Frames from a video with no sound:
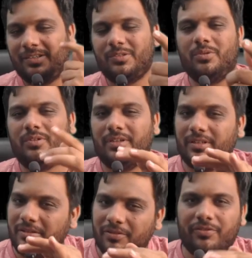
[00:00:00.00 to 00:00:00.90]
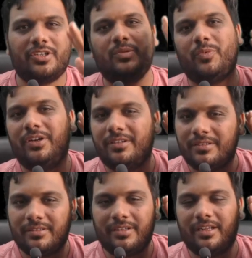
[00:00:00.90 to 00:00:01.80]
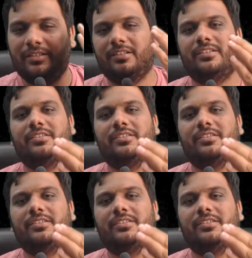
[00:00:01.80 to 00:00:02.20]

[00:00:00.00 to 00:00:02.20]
So first point done,